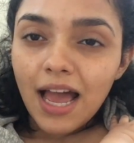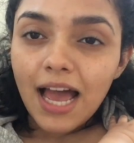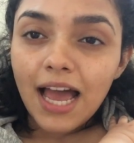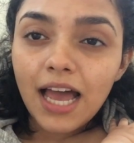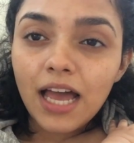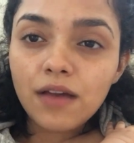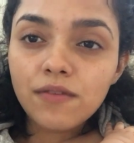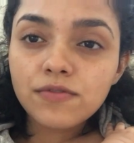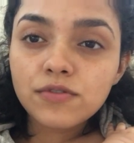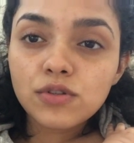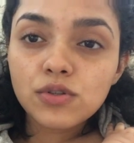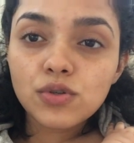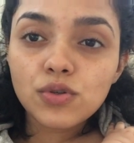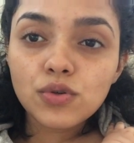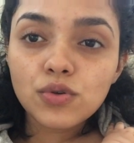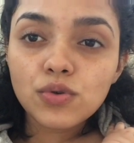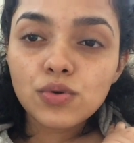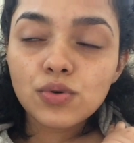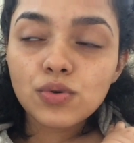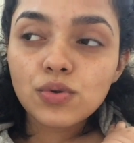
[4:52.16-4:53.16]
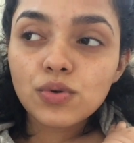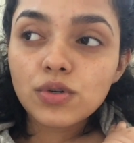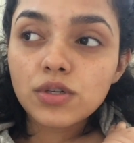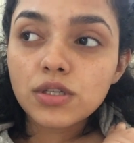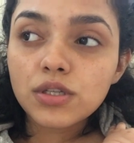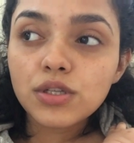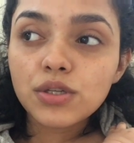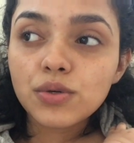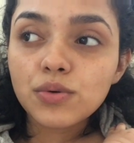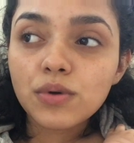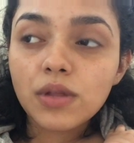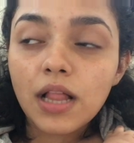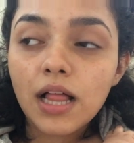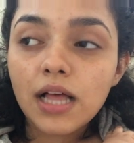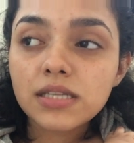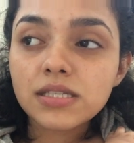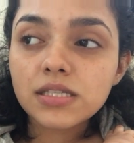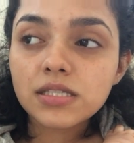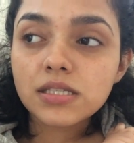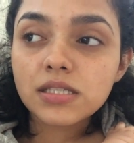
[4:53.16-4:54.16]
I have two new
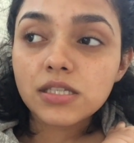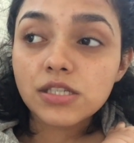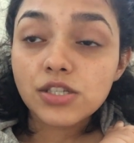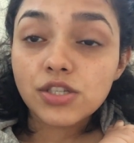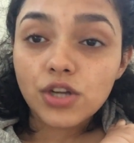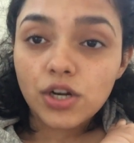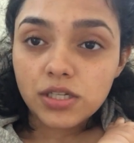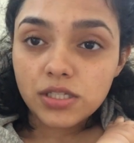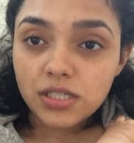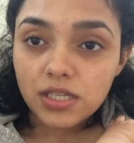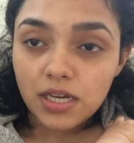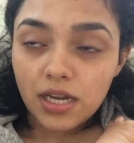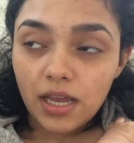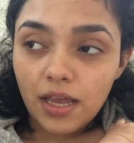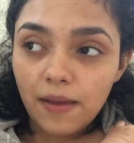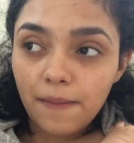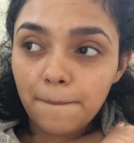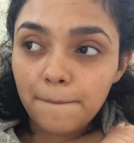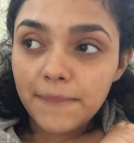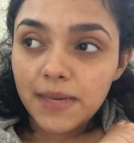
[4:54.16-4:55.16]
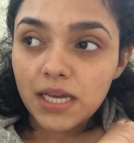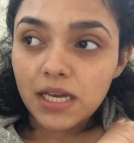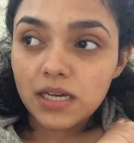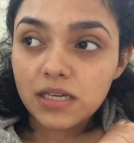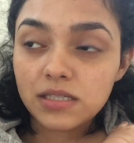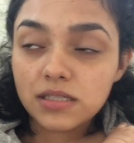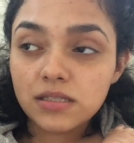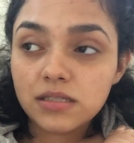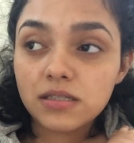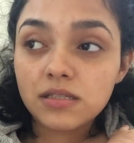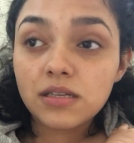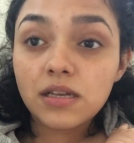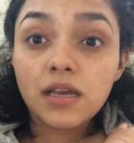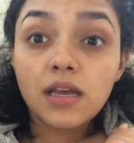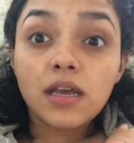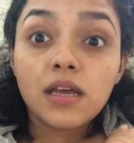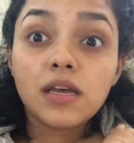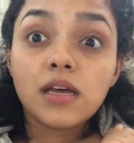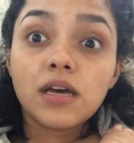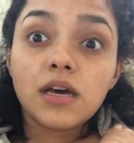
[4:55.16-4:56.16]
classes to start today because
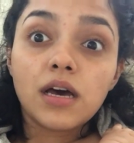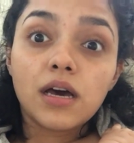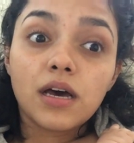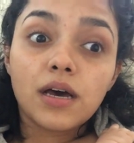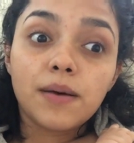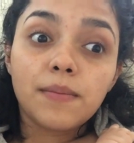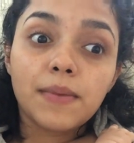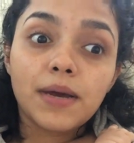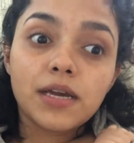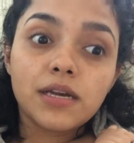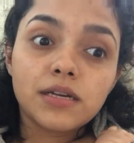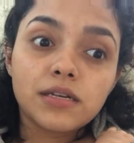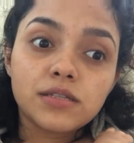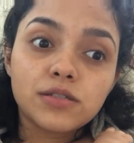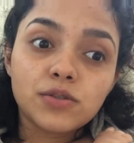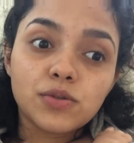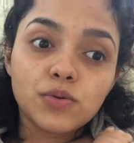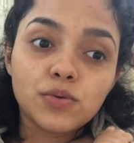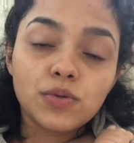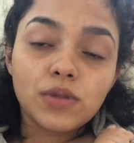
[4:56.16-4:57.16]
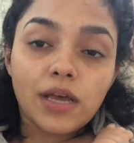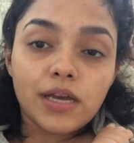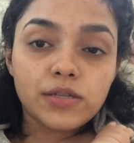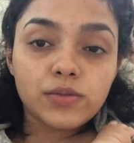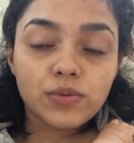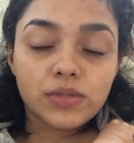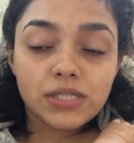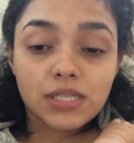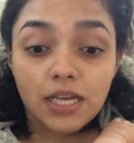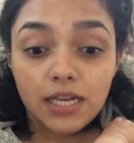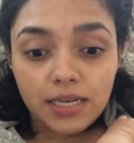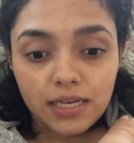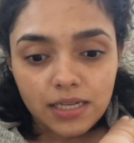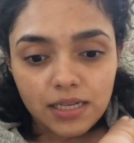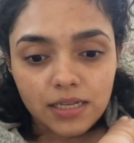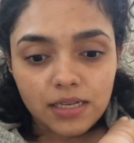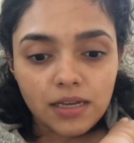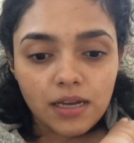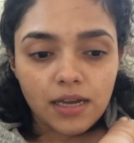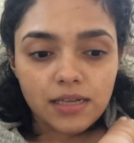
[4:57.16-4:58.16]
uh, my two last ones
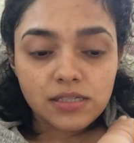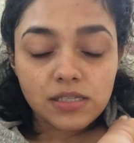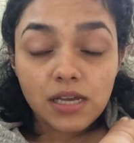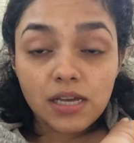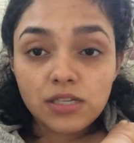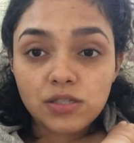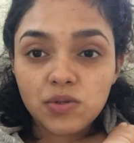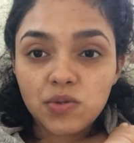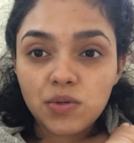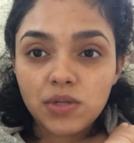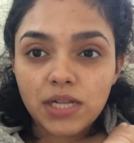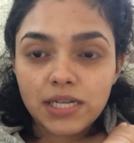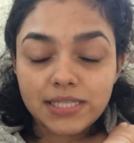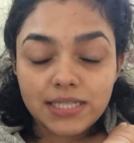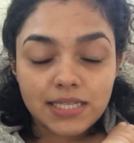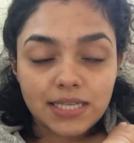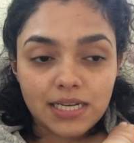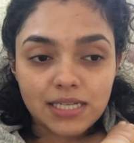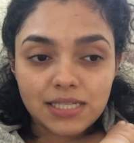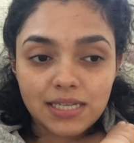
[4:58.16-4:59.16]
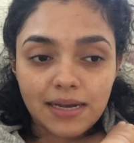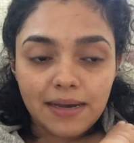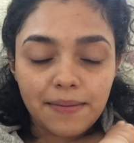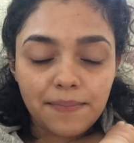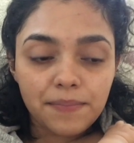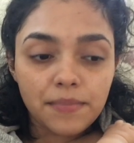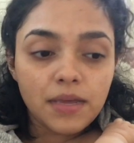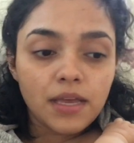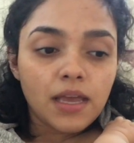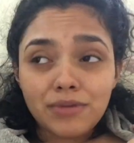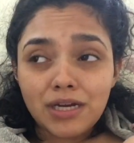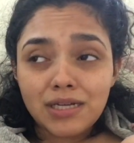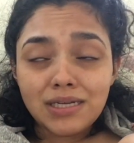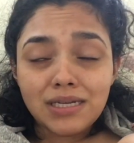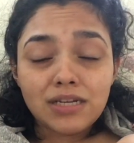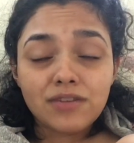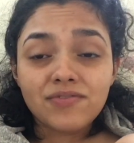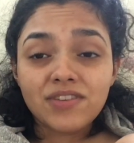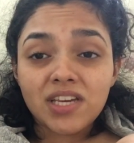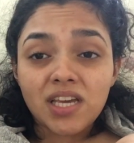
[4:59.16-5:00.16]
ended. I take two classes at a time. I
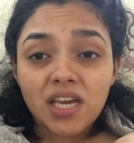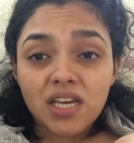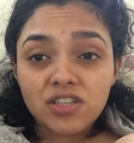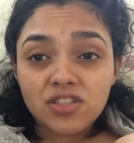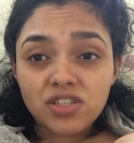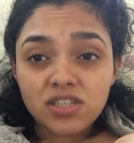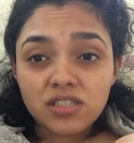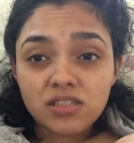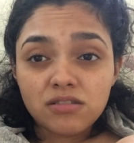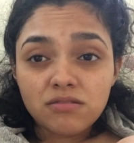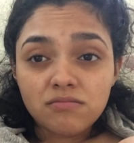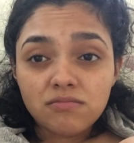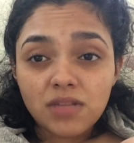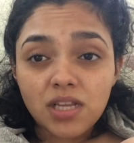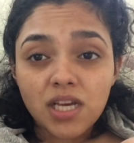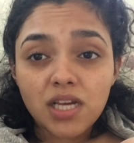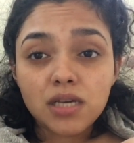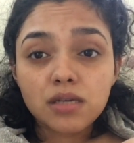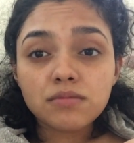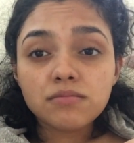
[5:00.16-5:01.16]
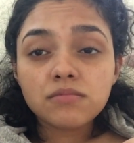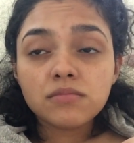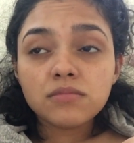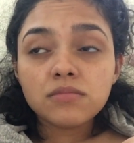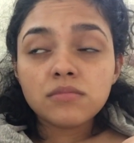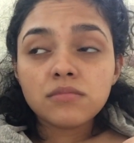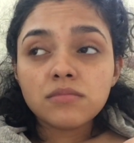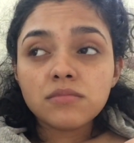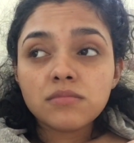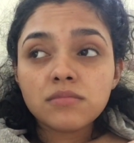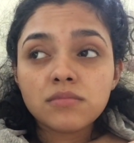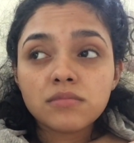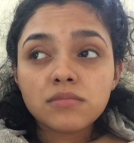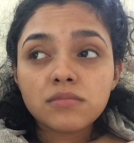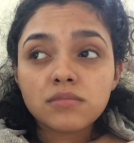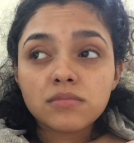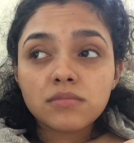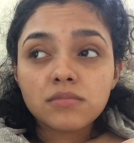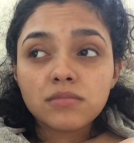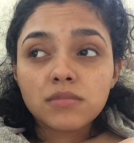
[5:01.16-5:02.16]
need a vacation, like
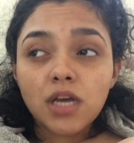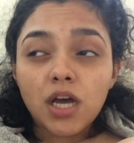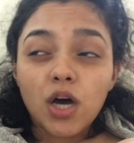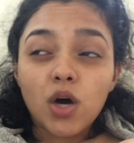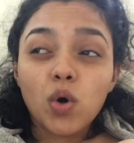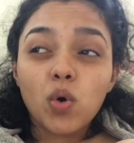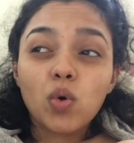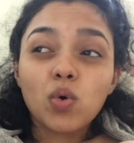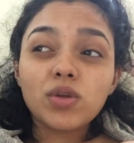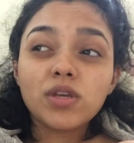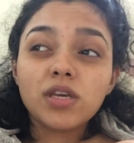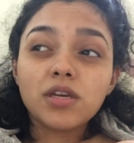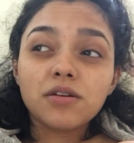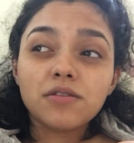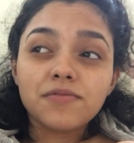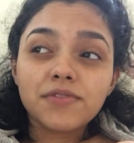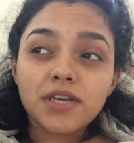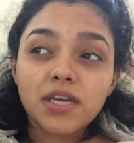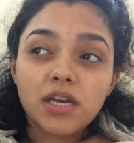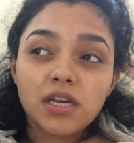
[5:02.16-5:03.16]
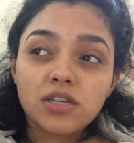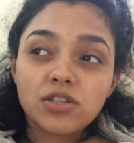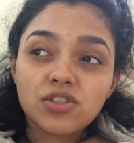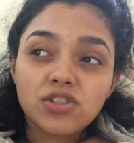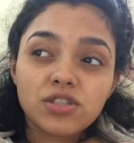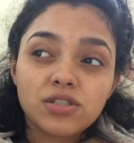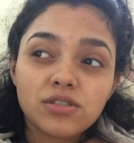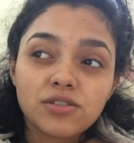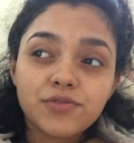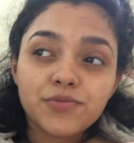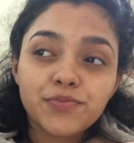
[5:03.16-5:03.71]
a whole year vacation.